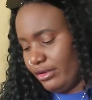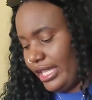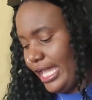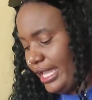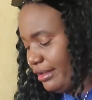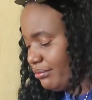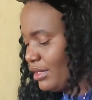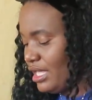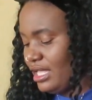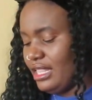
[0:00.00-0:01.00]
Okay,
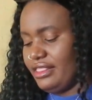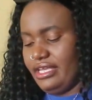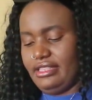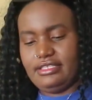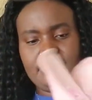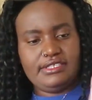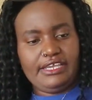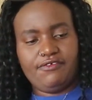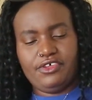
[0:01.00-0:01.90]
then this is like